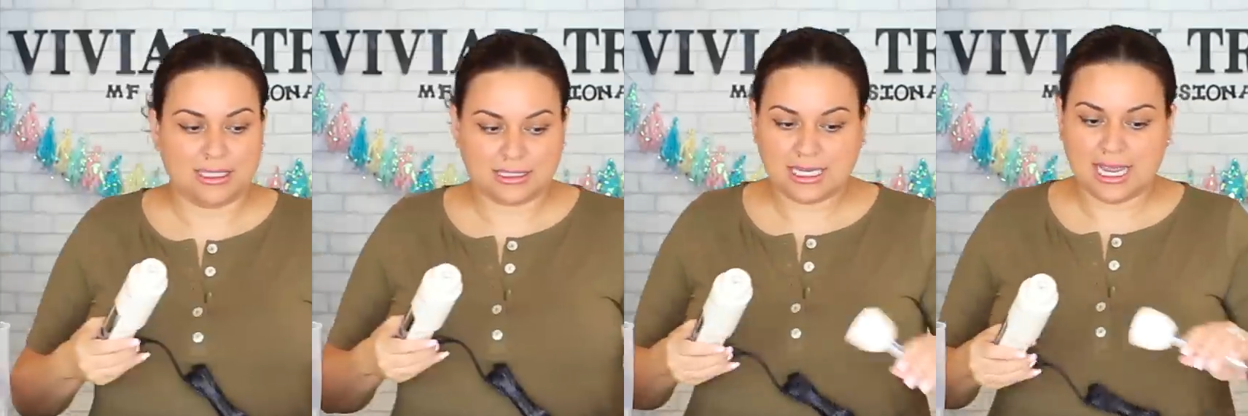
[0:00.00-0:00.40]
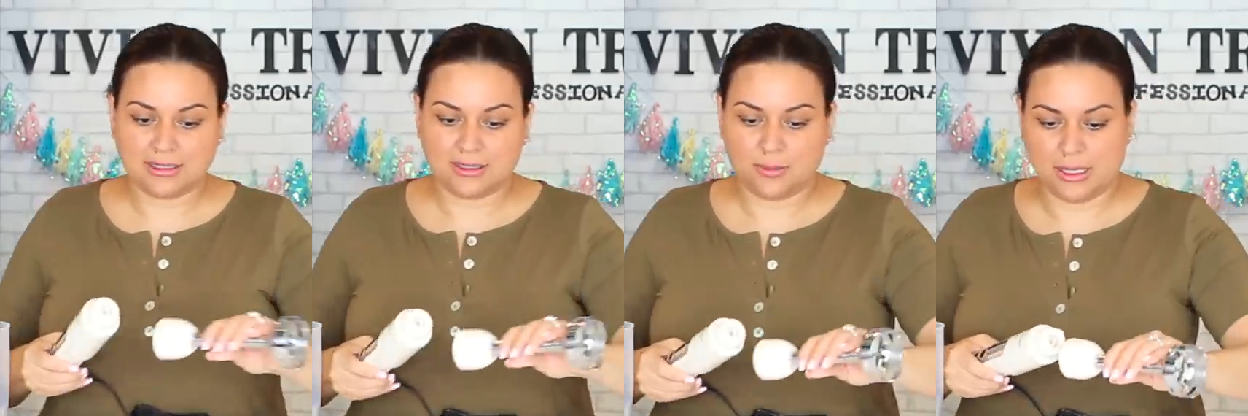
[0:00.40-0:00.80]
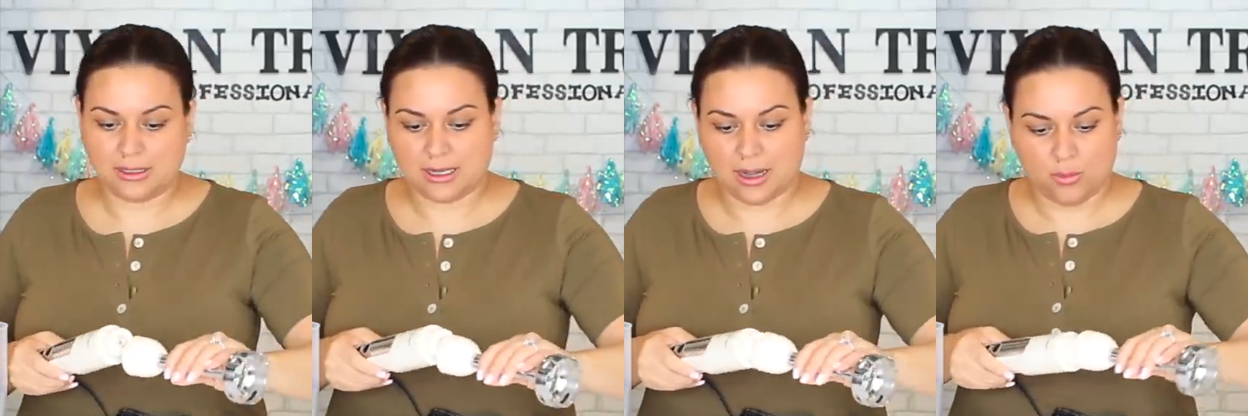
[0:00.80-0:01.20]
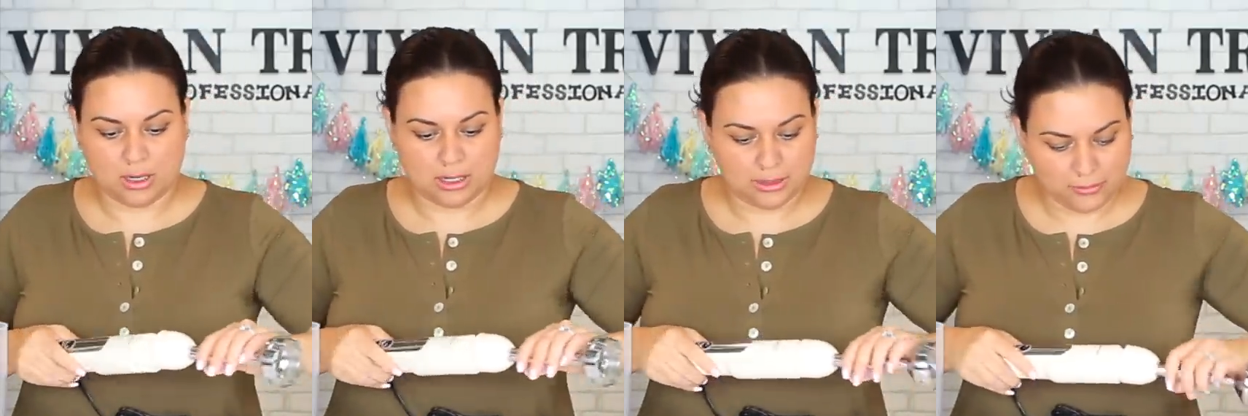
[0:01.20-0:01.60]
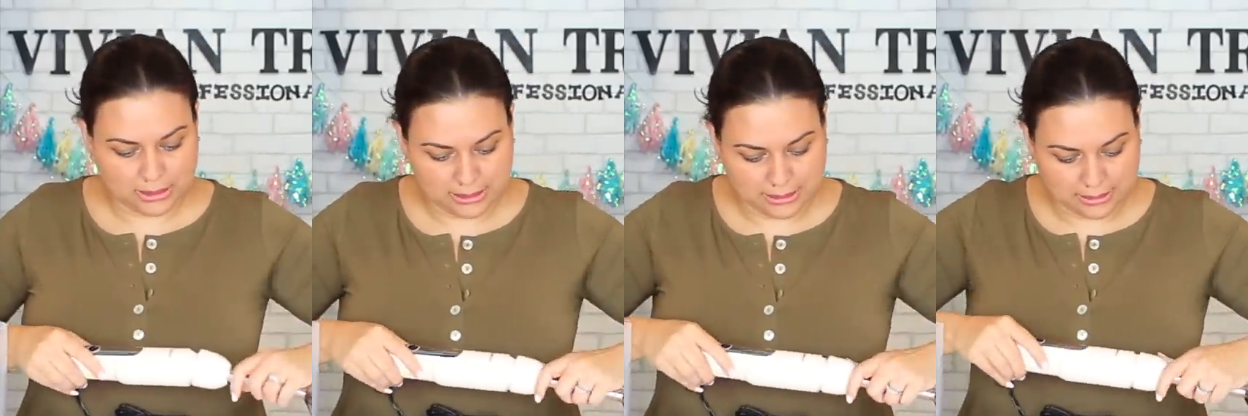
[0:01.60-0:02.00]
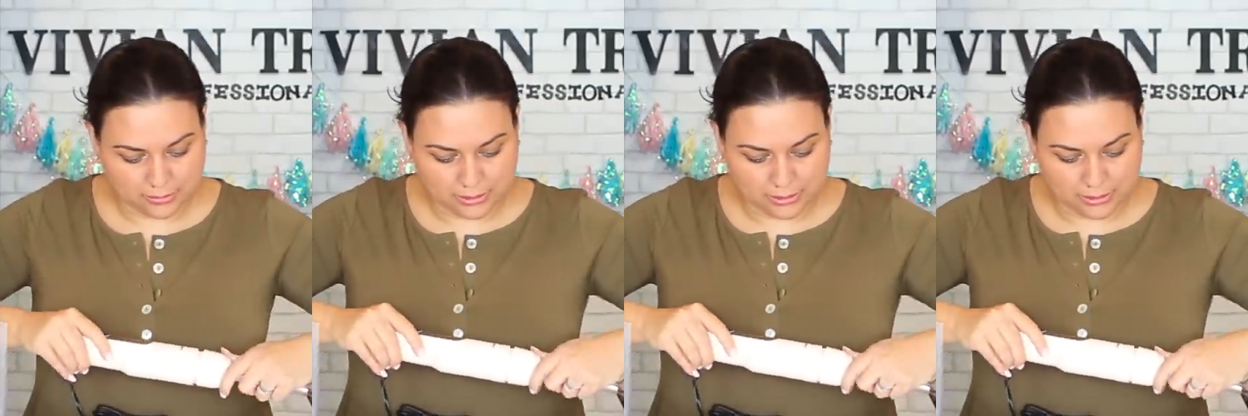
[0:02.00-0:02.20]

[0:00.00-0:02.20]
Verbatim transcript: Let's attach the piece that I want, which is this